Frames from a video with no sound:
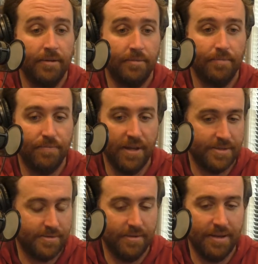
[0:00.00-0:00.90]
Yeah.
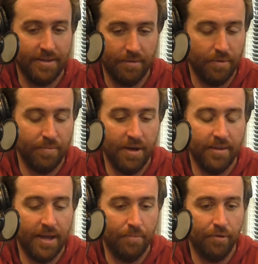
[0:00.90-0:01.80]
That's, I think we're
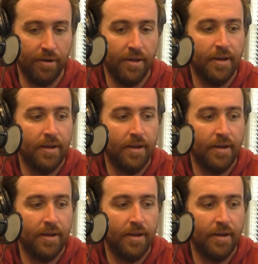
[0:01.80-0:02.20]
beyond that point.